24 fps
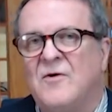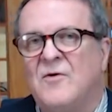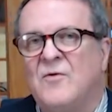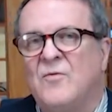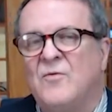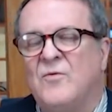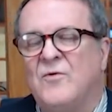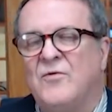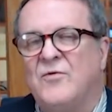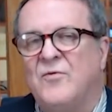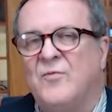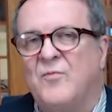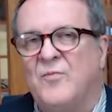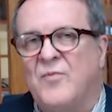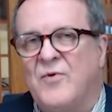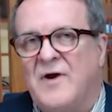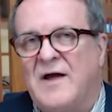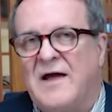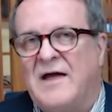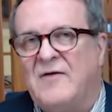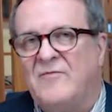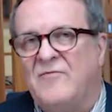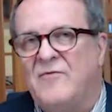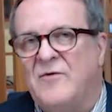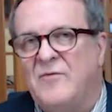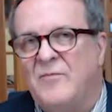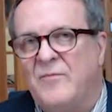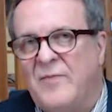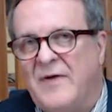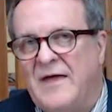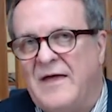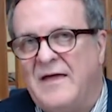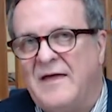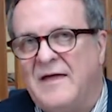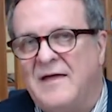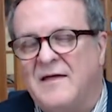with private
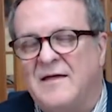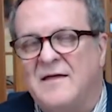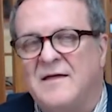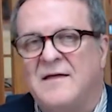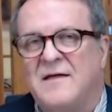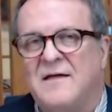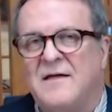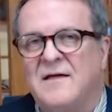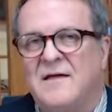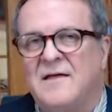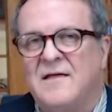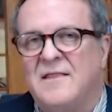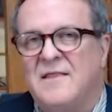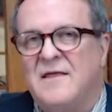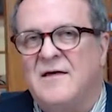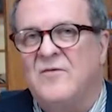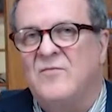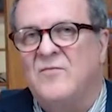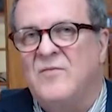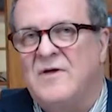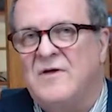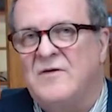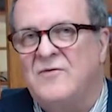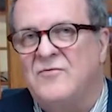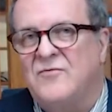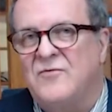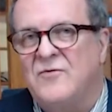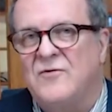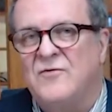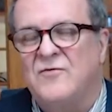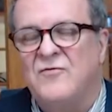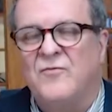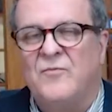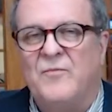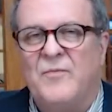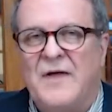pay. That means you're
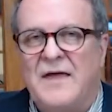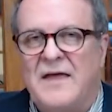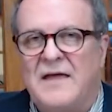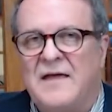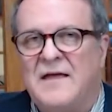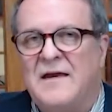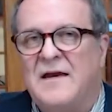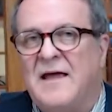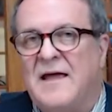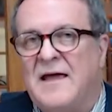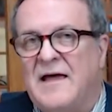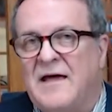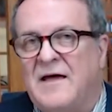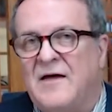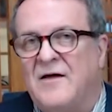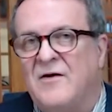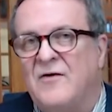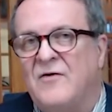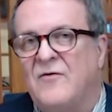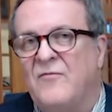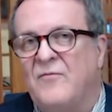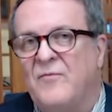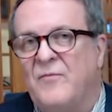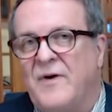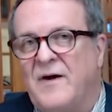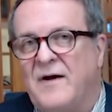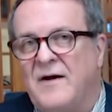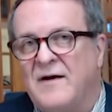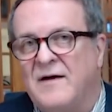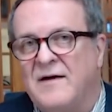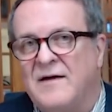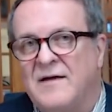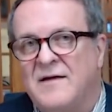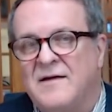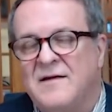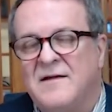just paying out of
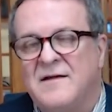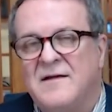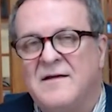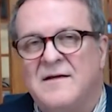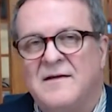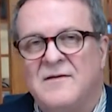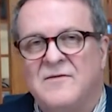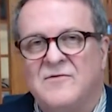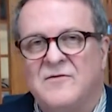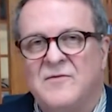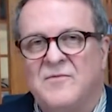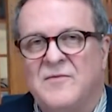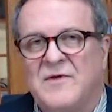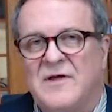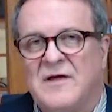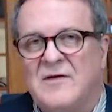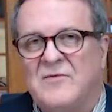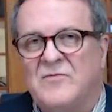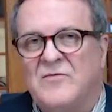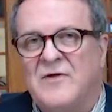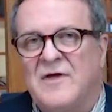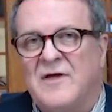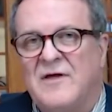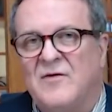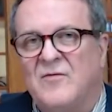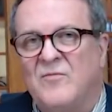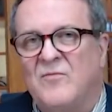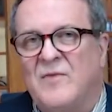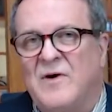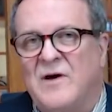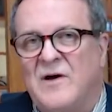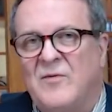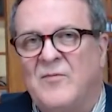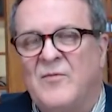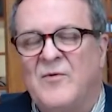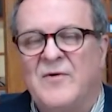pocket, sometimes out of
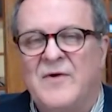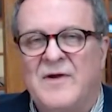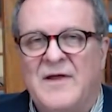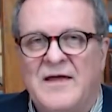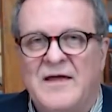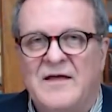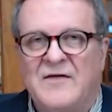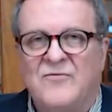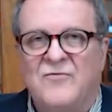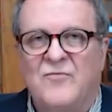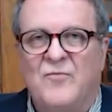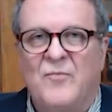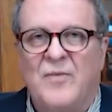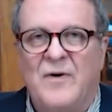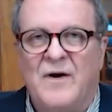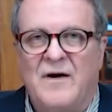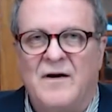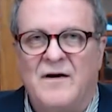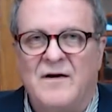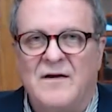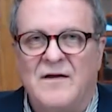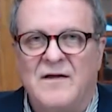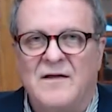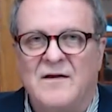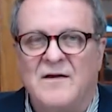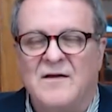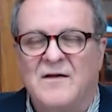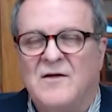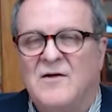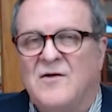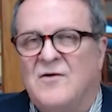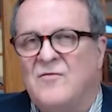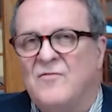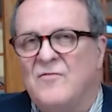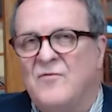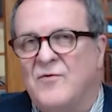mom or dad's pocket,
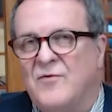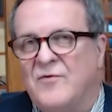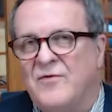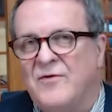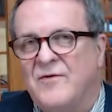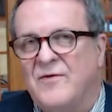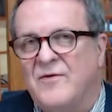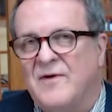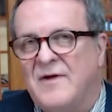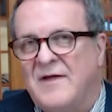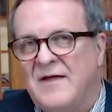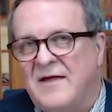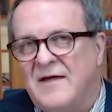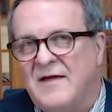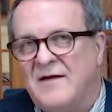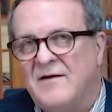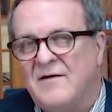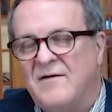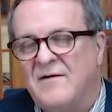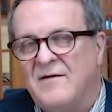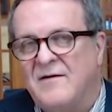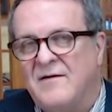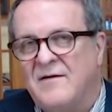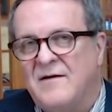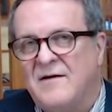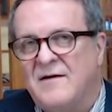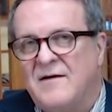for their care.